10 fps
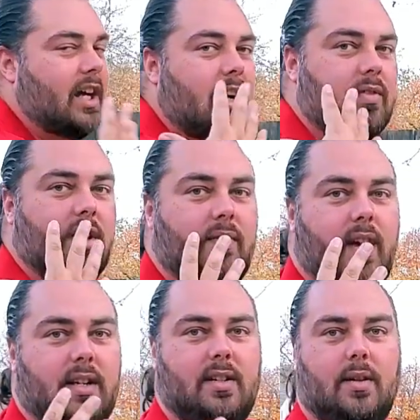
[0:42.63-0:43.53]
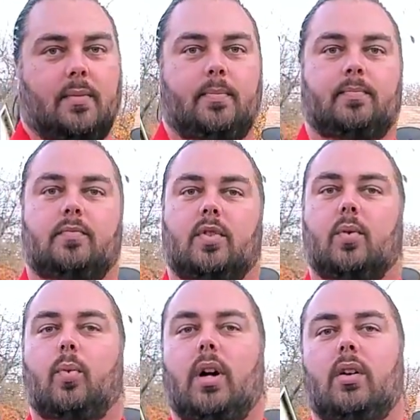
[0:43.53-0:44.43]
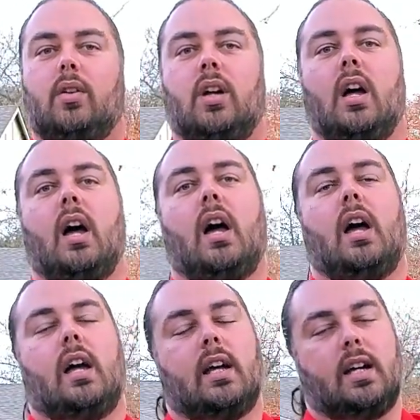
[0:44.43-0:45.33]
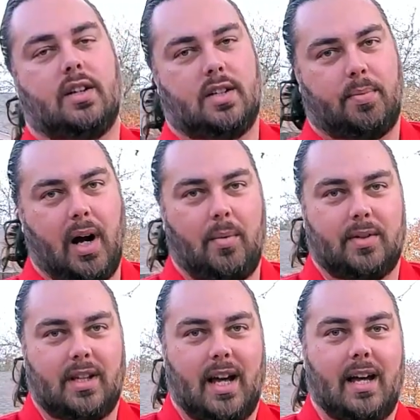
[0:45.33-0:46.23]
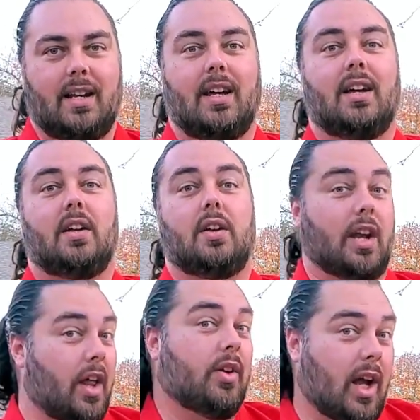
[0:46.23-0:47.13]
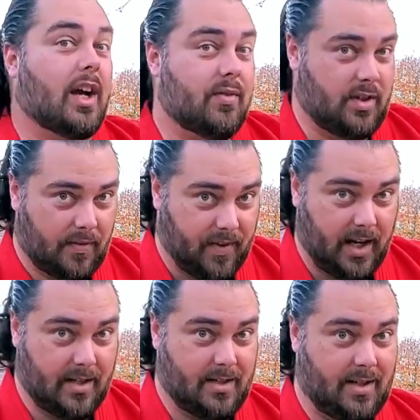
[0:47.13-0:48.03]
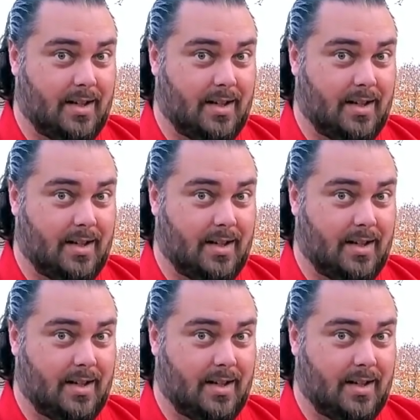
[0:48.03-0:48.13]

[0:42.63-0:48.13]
covering their face. Well, here's the problem with that. Now they're not covering their face.